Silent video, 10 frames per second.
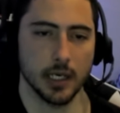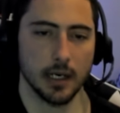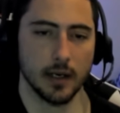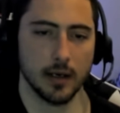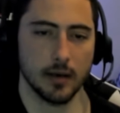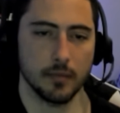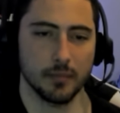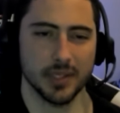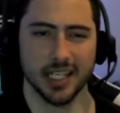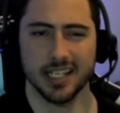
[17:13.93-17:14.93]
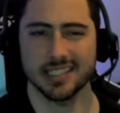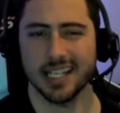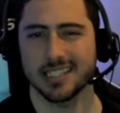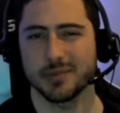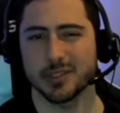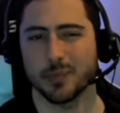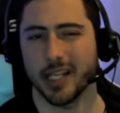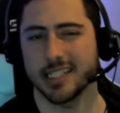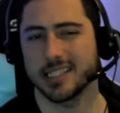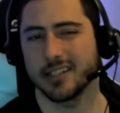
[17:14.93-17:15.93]
But yeah, his knight's
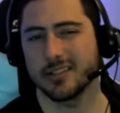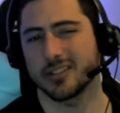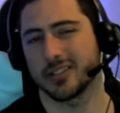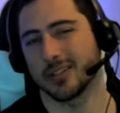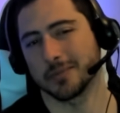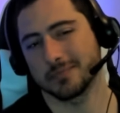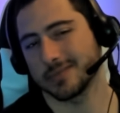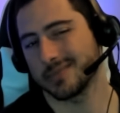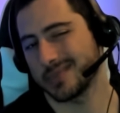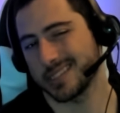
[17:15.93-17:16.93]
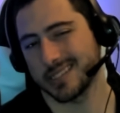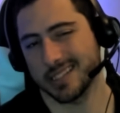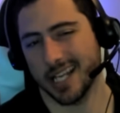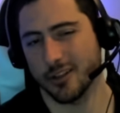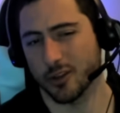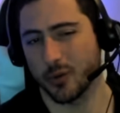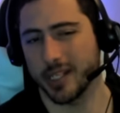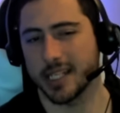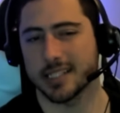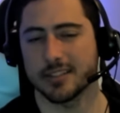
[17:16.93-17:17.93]
misplaced here, so and your queen
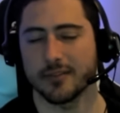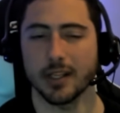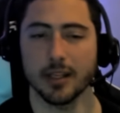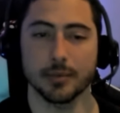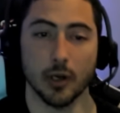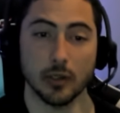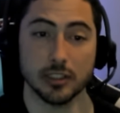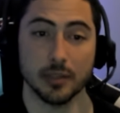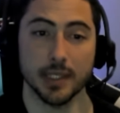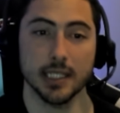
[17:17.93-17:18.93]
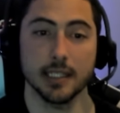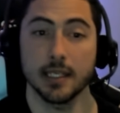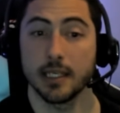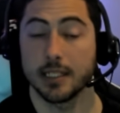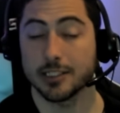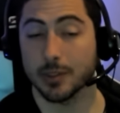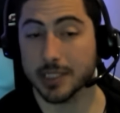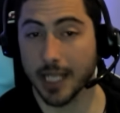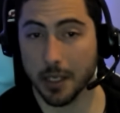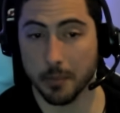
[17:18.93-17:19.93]
gets developed ultimately, so it's
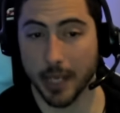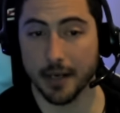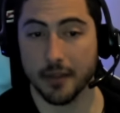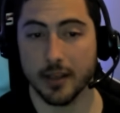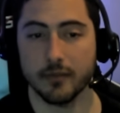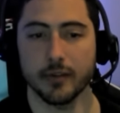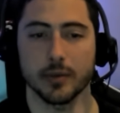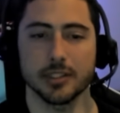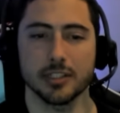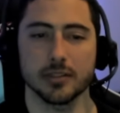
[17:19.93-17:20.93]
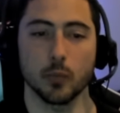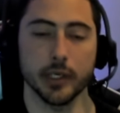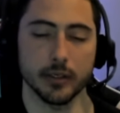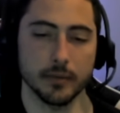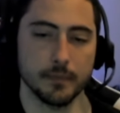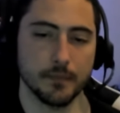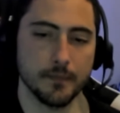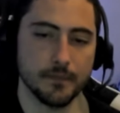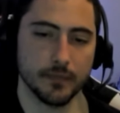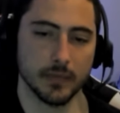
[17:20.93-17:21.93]
not a bad thing for you. It's just weird.
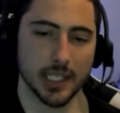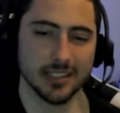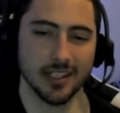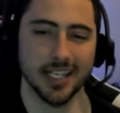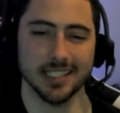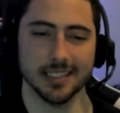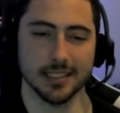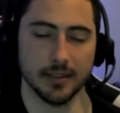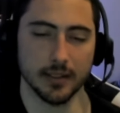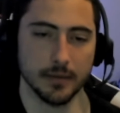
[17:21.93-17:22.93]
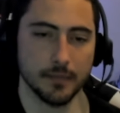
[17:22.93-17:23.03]
It's unnecessary.